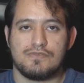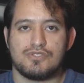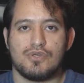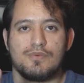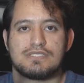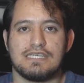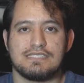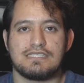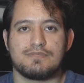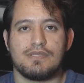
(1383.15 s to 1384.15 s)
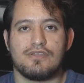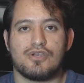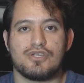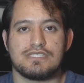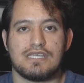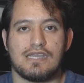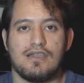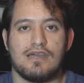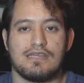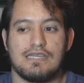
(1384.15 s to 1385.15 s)
So anyways, guys, this has been the curses that
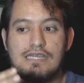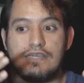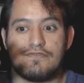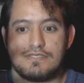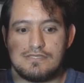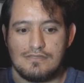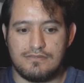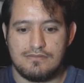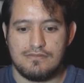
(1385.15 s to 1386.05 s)
God gives